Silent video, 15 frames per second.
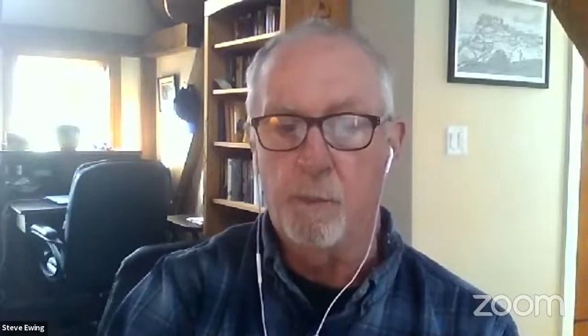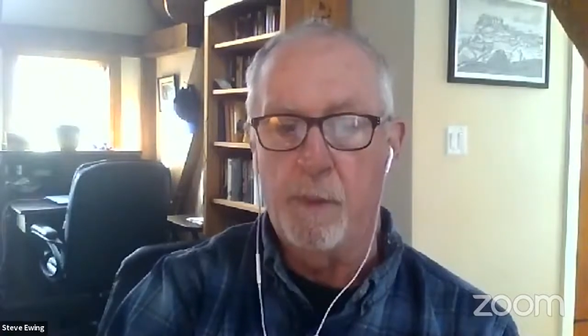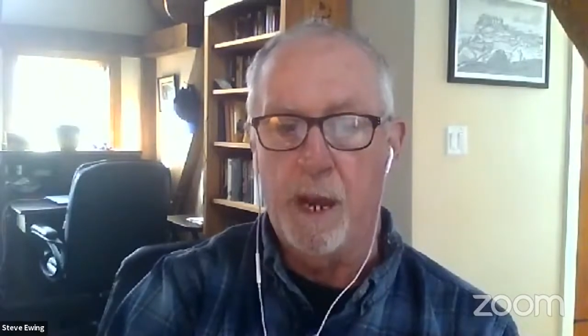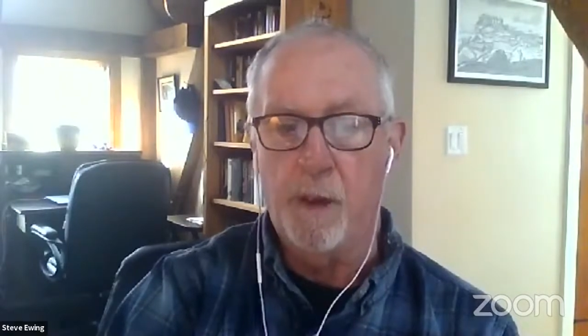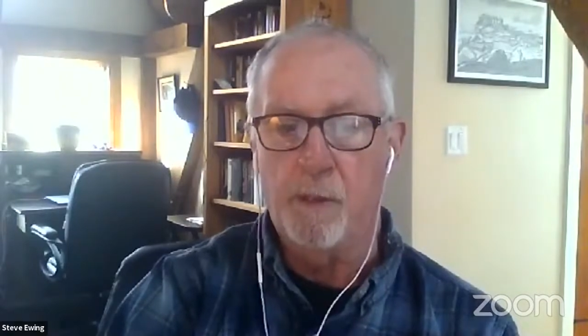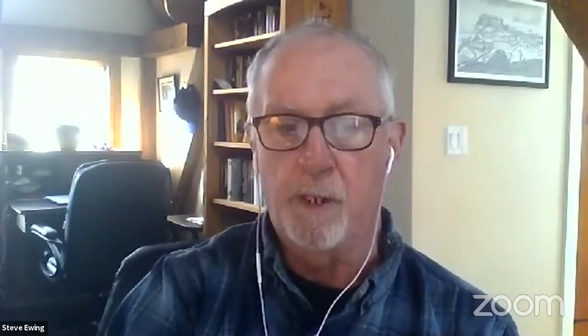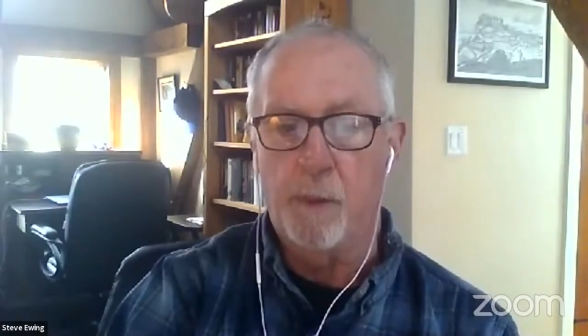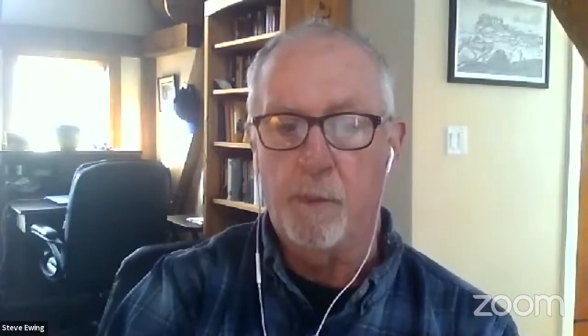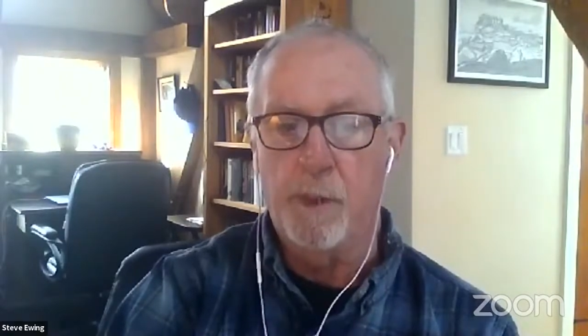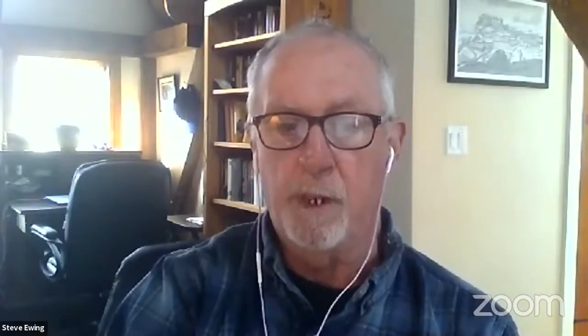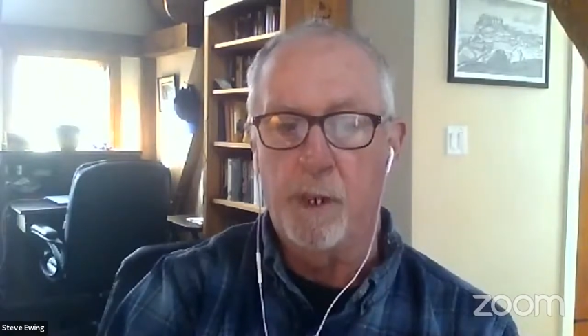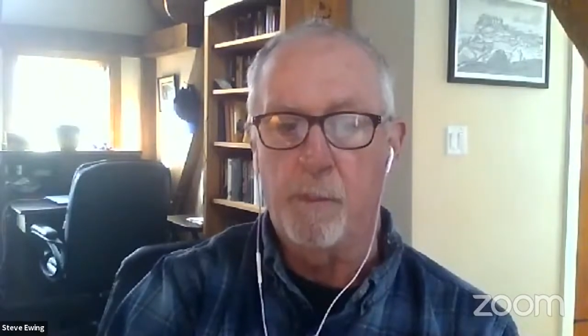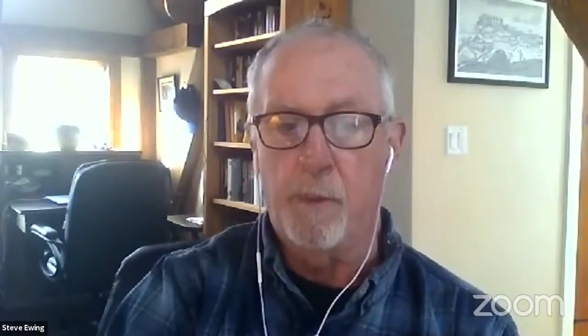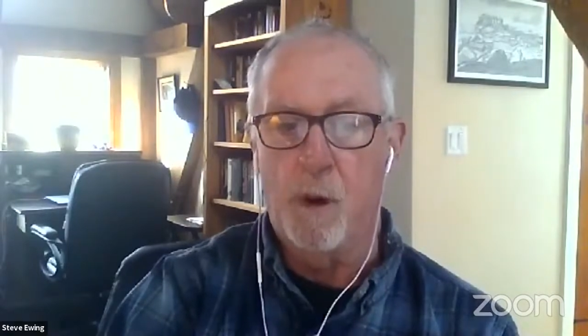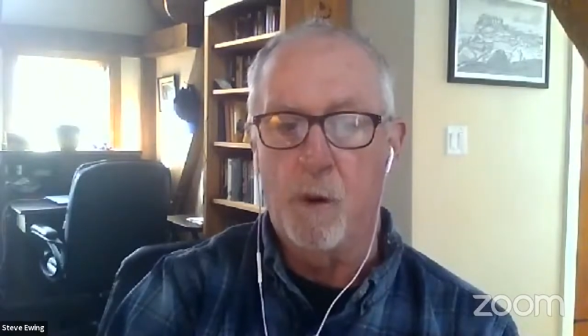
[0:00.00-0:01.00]
bound up in
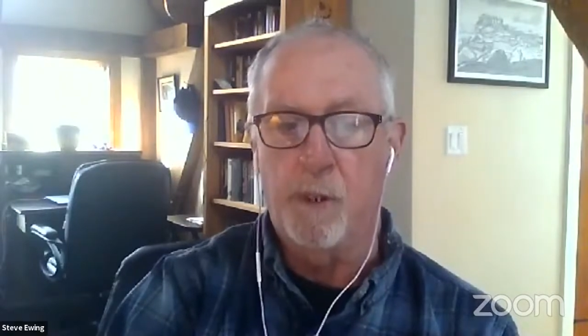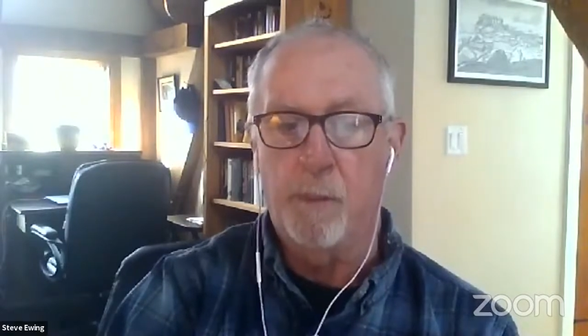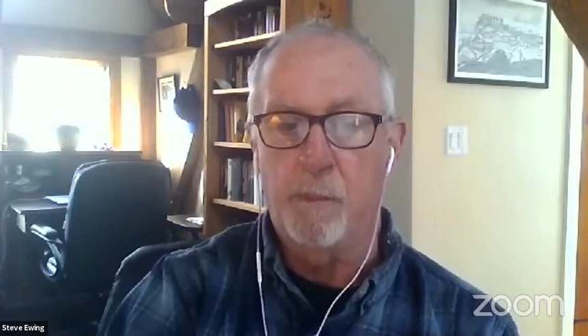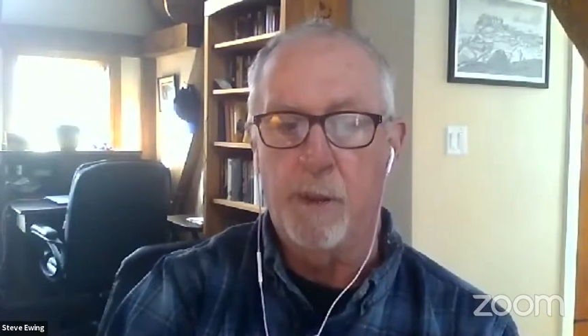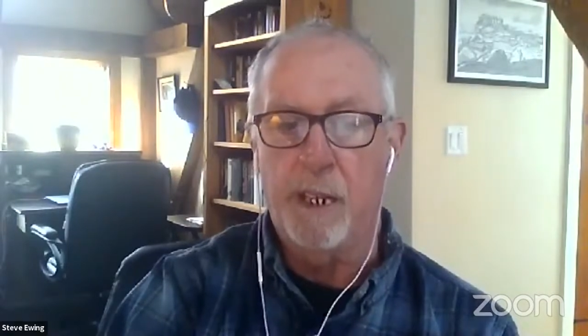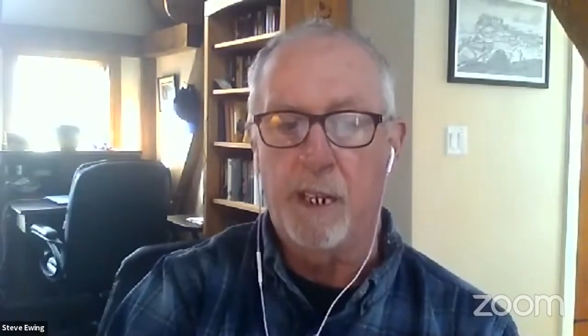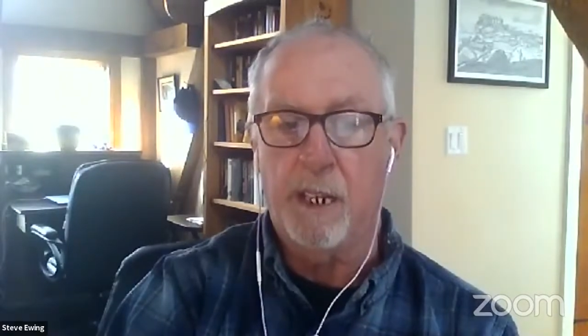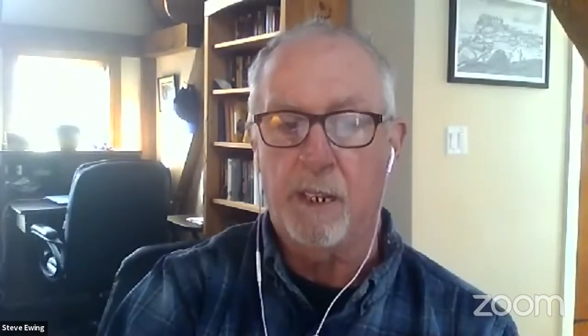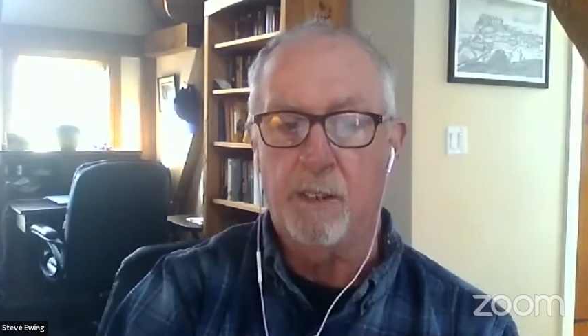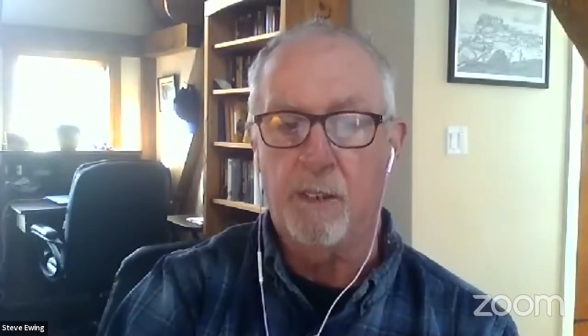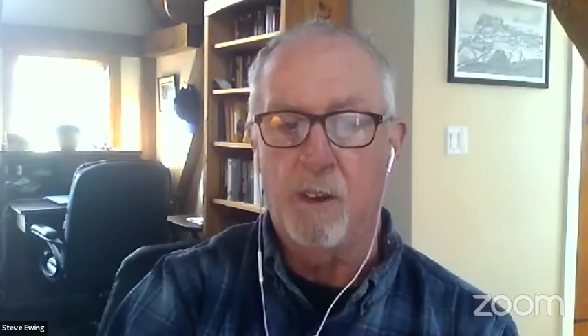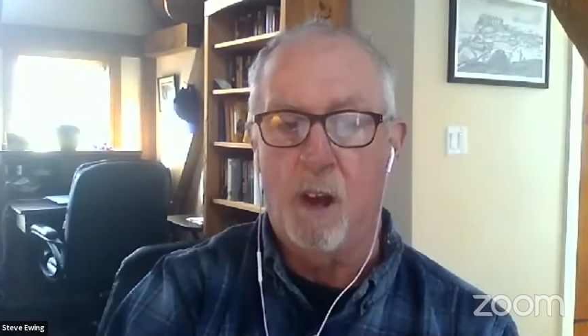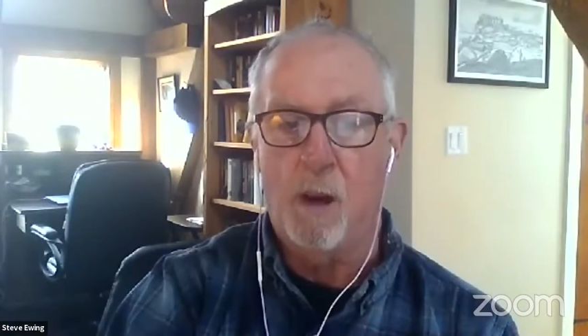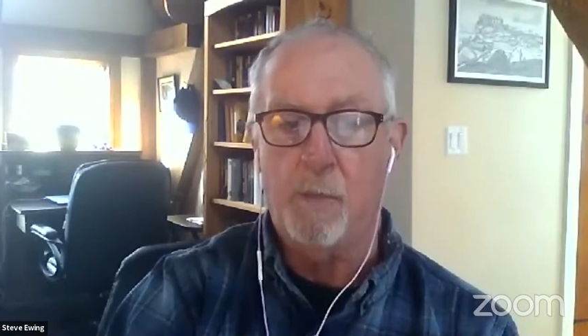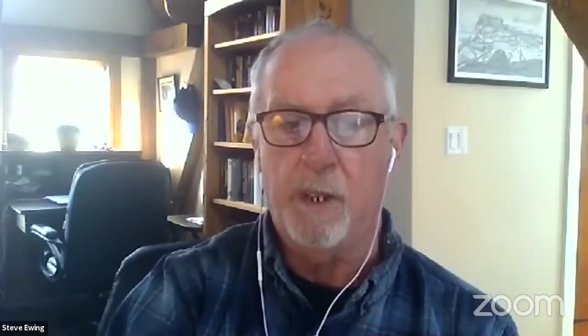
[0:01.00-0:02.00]
a bony bigot's
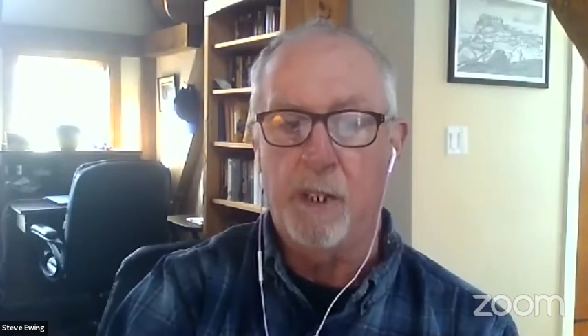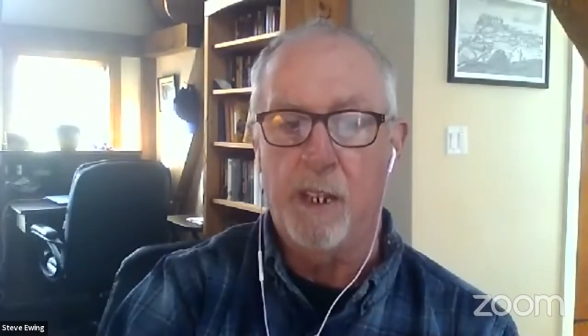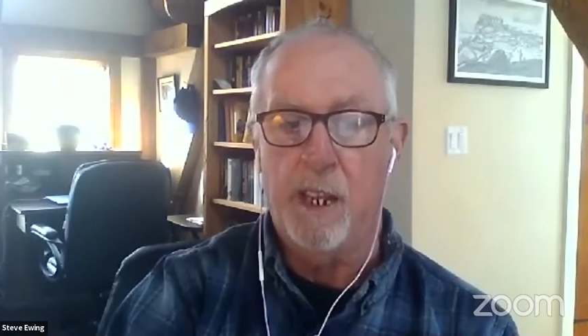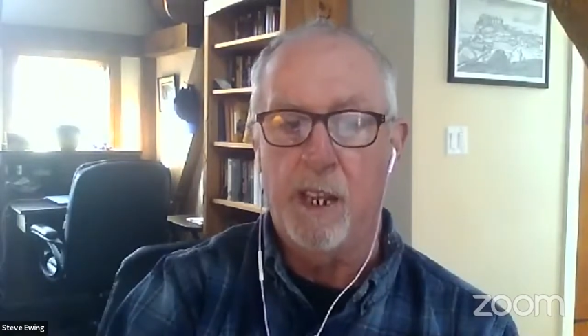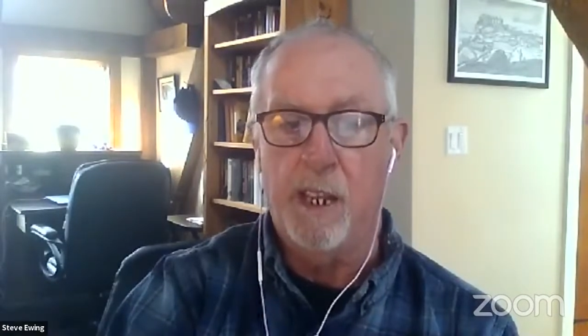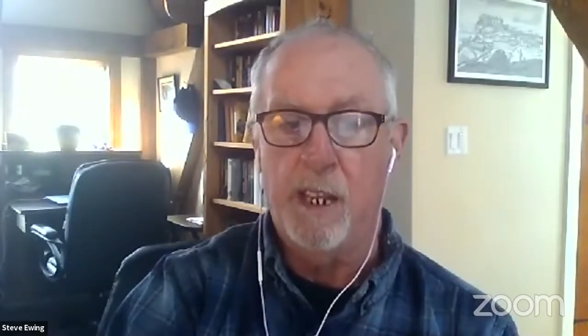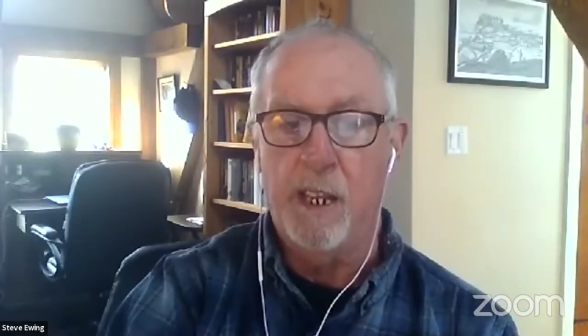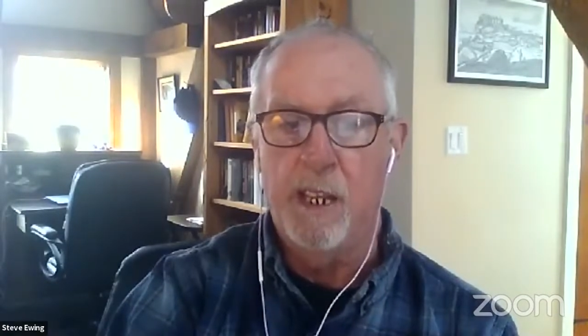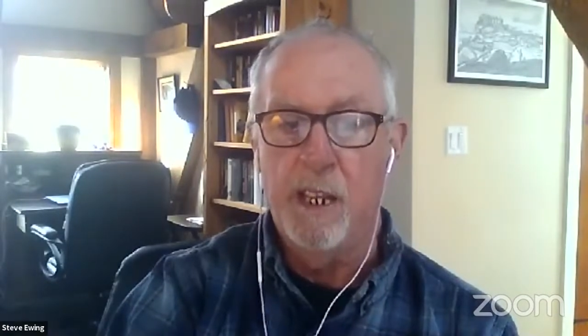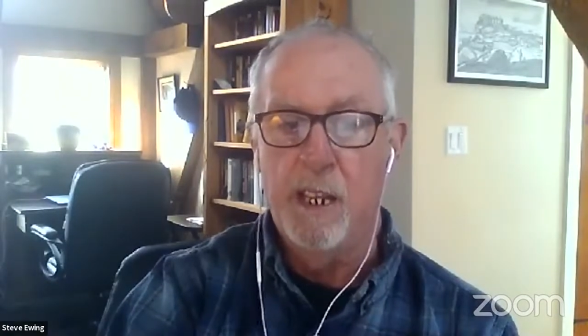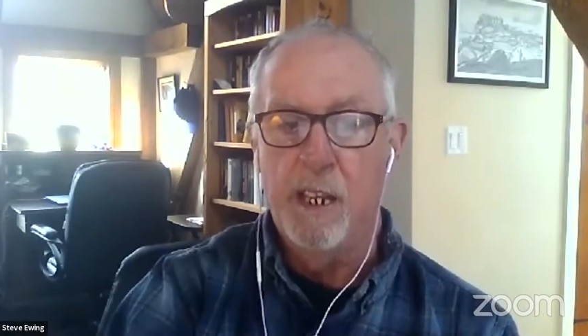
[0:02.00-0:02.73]
knobby knee,